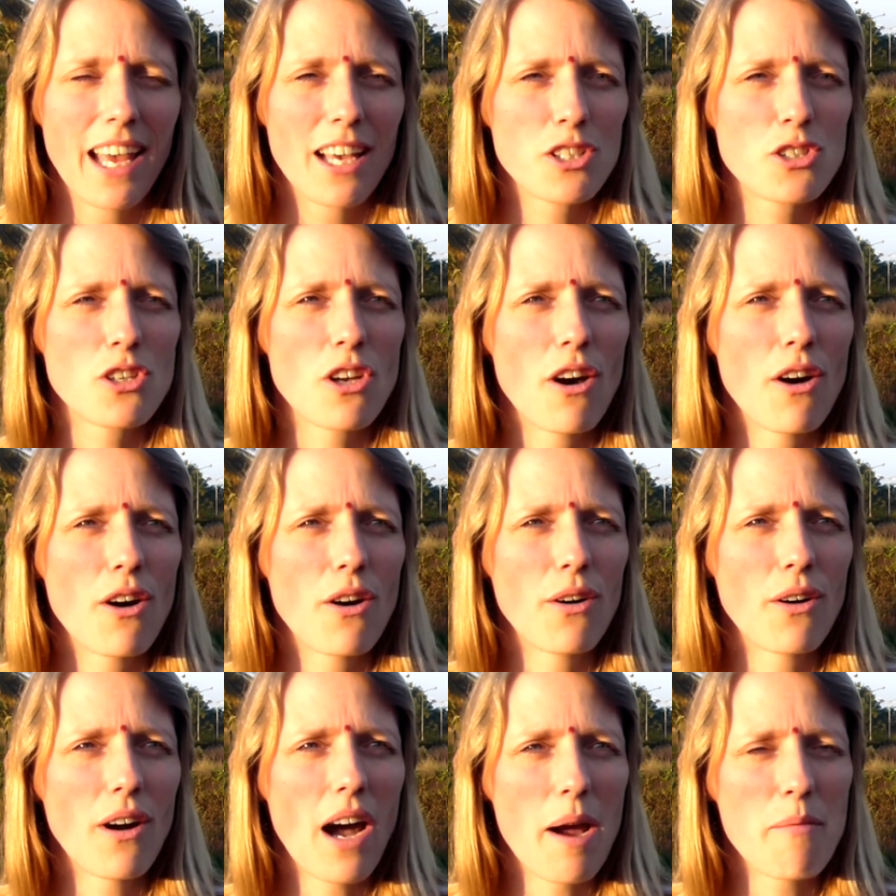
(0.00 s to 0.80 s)

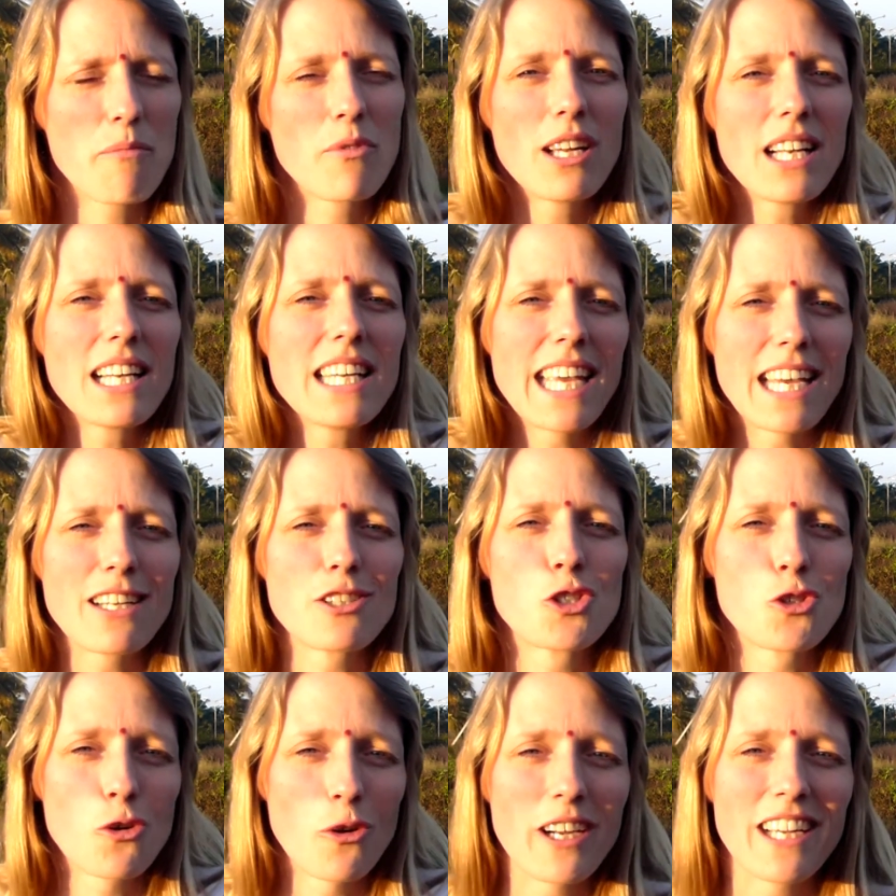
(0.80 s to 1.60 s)
So I'm really
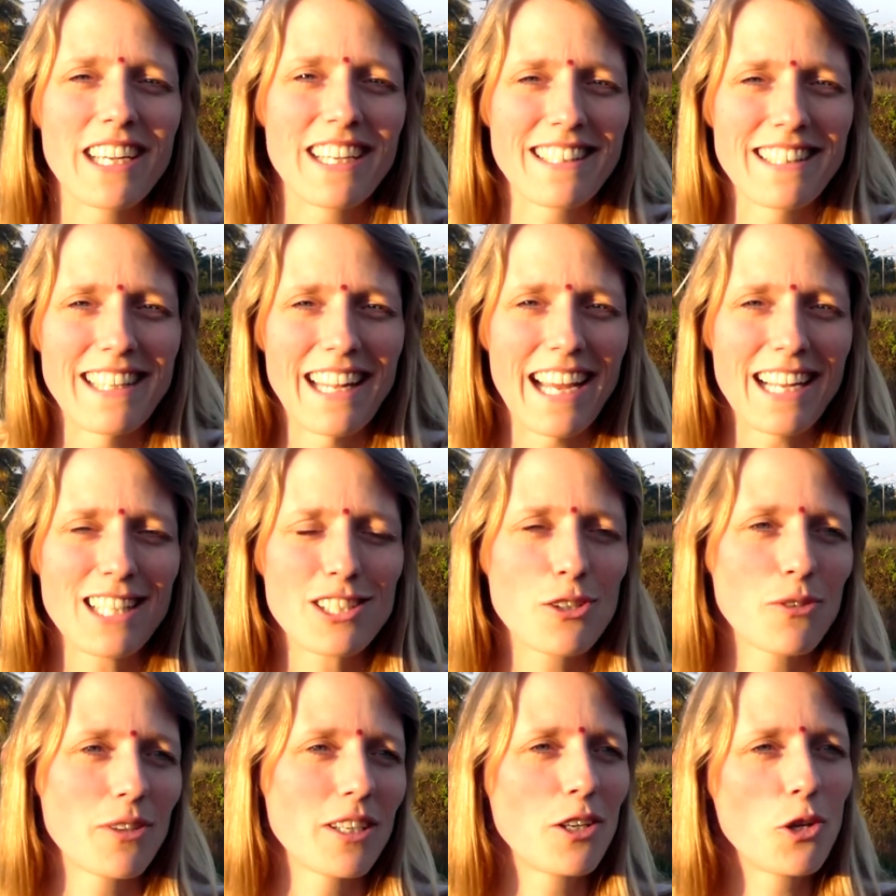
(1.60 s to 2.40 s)
enjoying
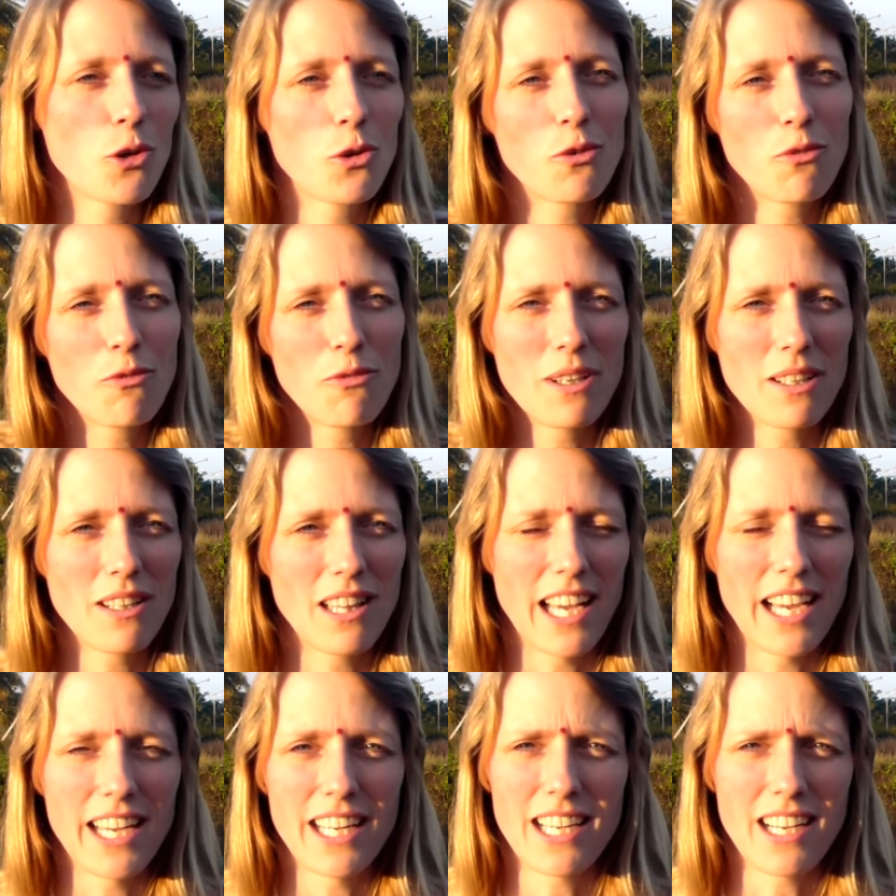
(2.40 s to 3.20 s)
that, so I don't feel
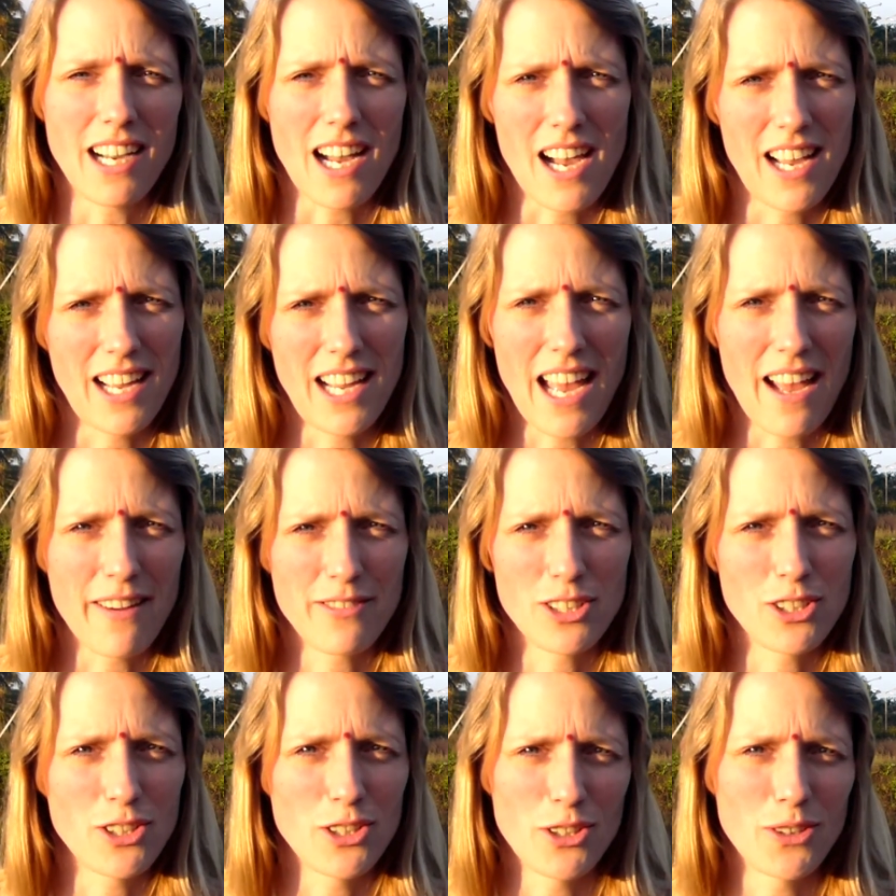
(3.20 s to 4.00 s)
like I
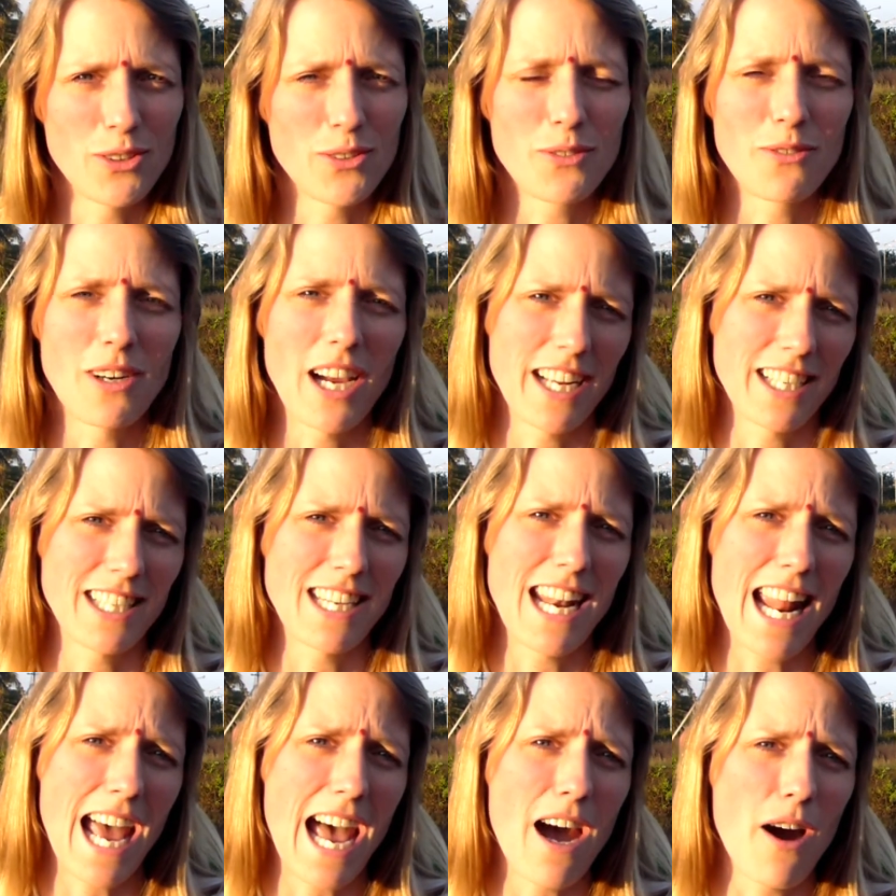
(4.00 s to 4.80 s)
have to go right
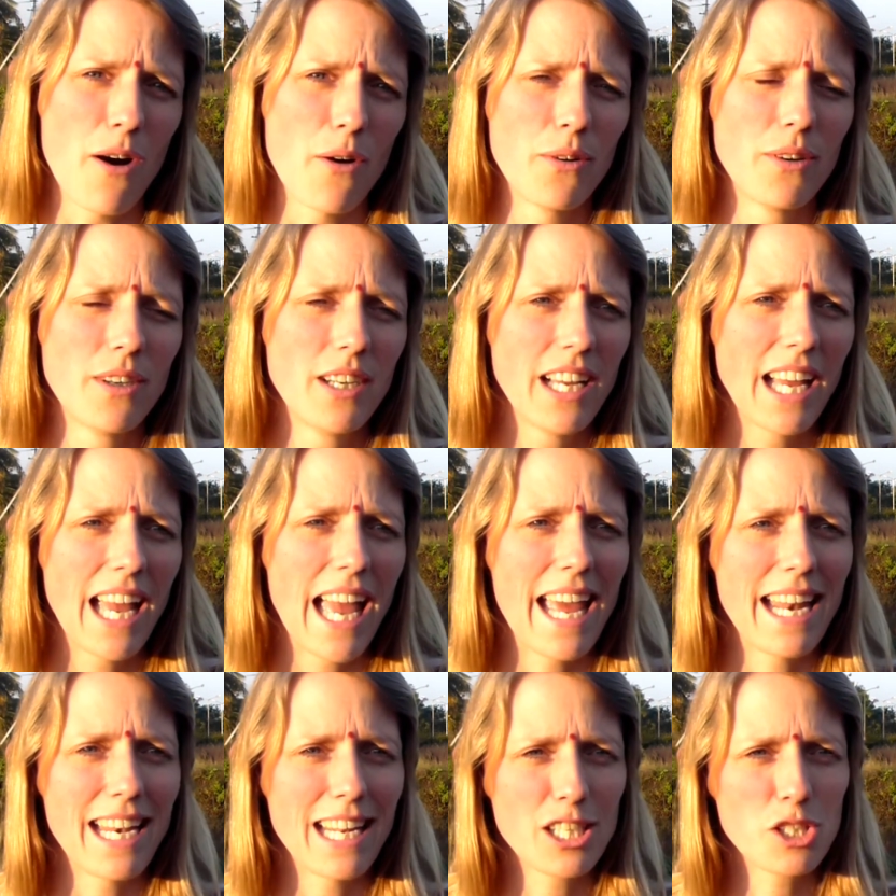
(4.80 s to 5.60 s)
now
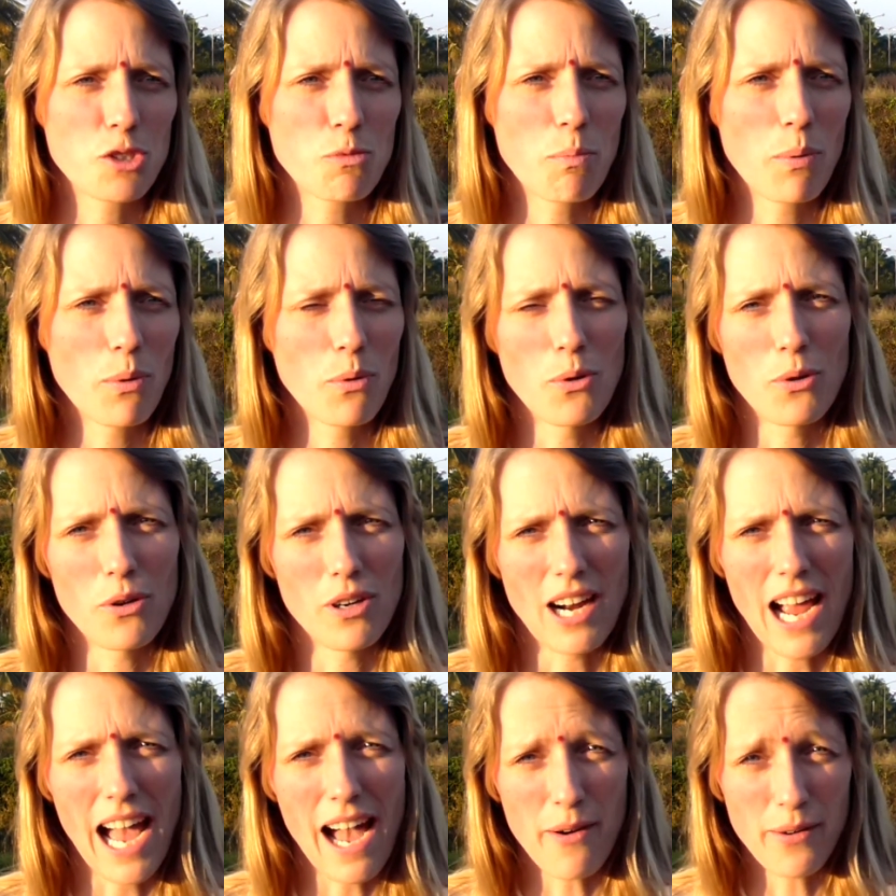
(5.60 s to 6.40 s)
and
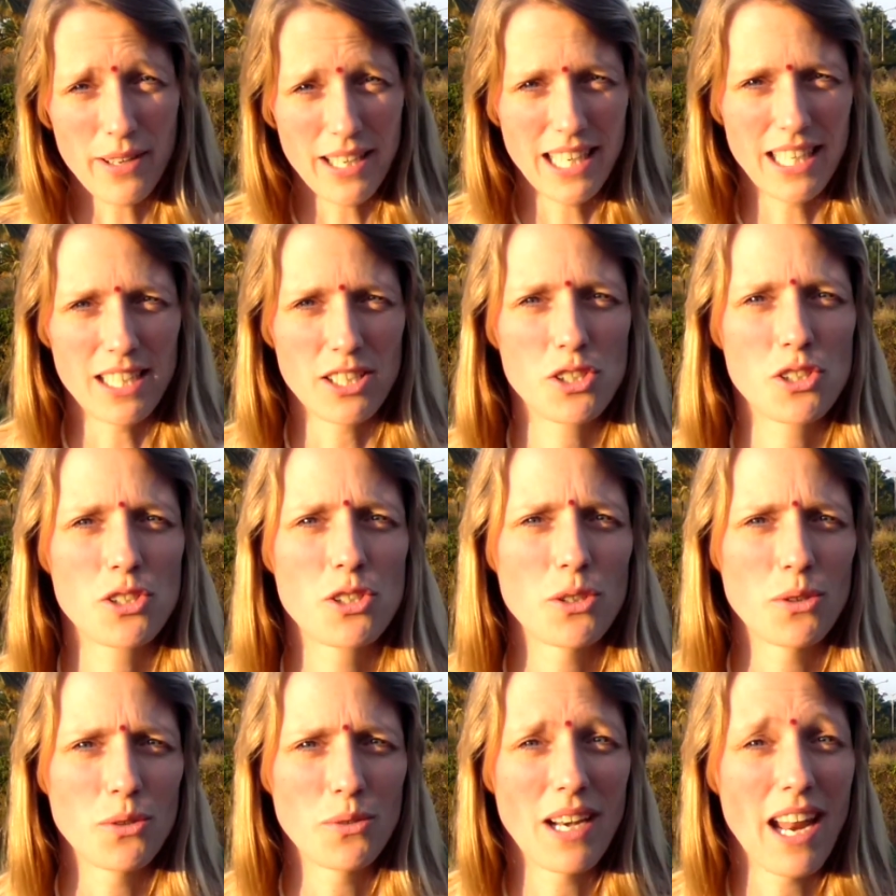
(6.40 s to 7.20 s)
explore how it is
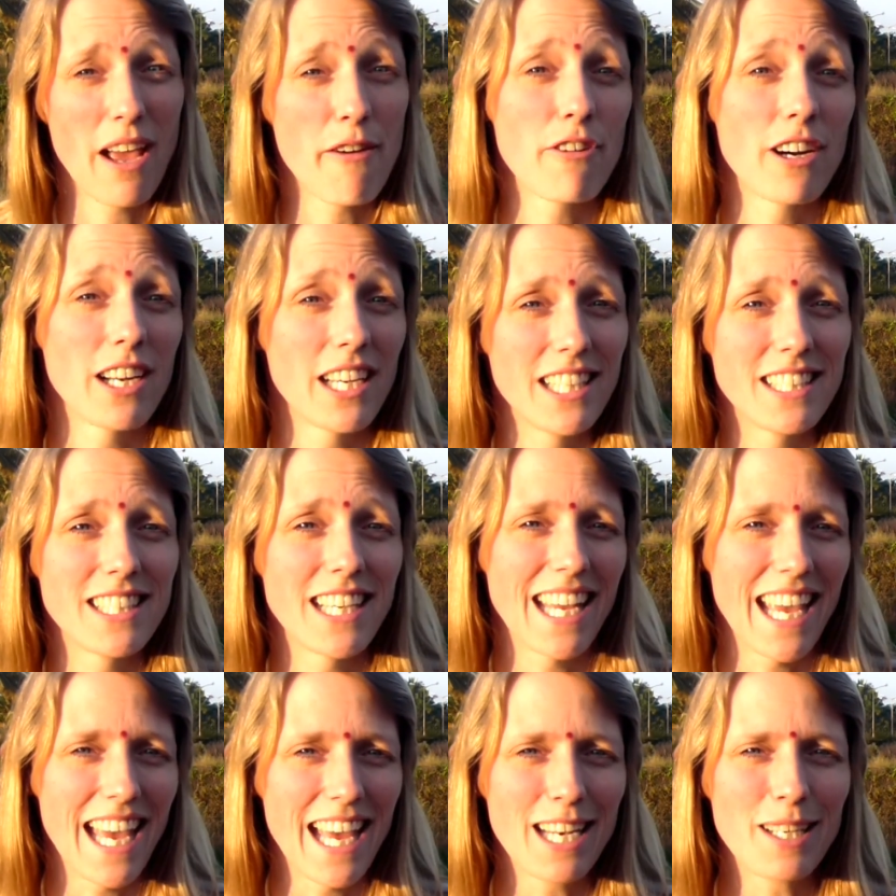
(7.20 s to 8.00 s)
to never eat
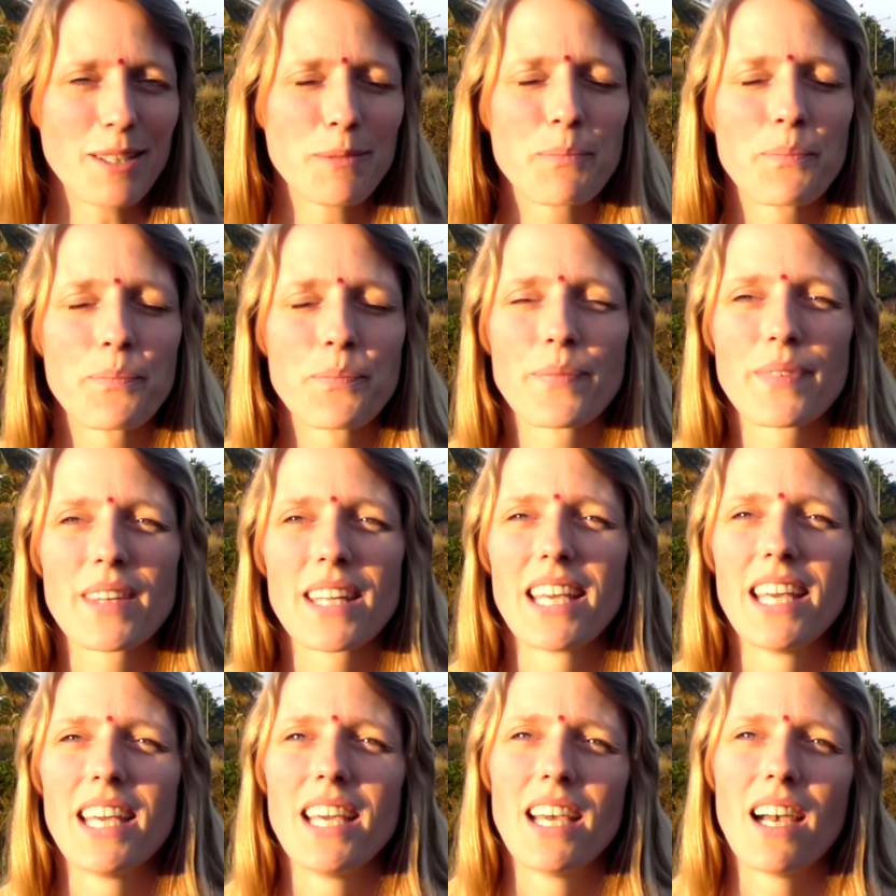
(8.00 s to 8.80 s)
again.
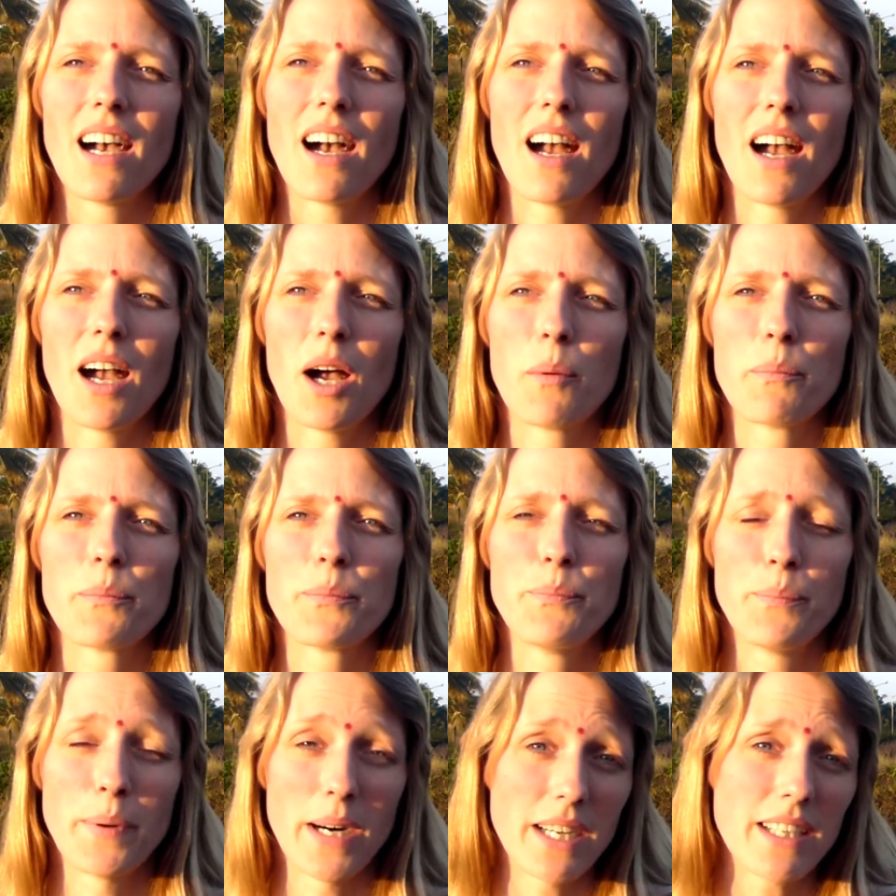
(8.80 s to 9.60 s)

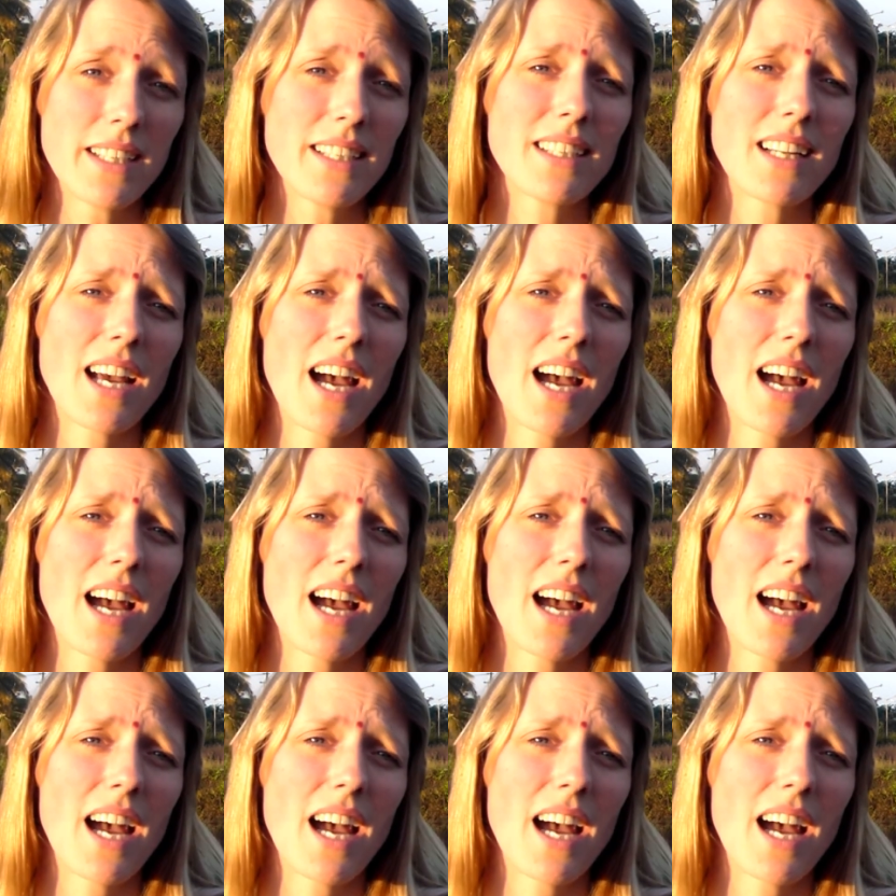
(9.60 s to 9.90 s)
But